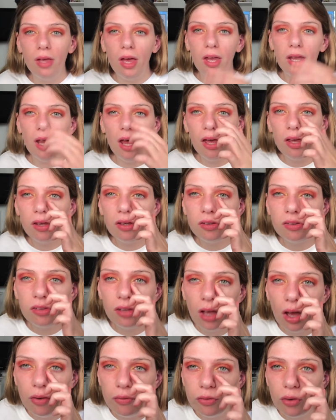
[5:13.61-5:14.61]
now you can see
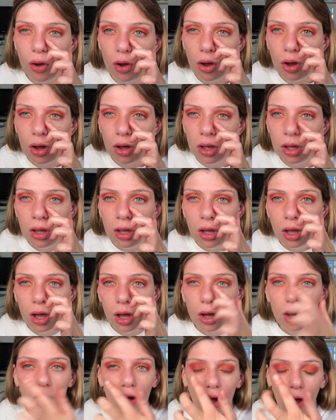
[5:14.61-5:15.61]
I've got
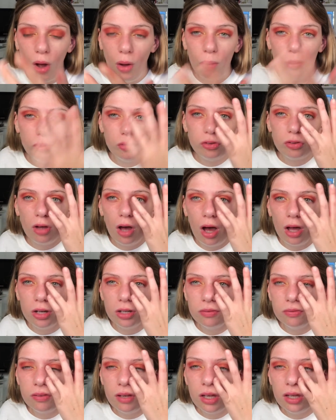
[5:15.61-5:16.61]
gold kind of
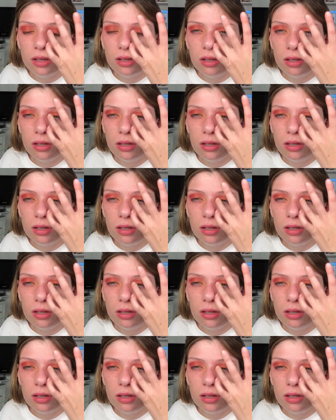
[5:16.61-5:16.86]
in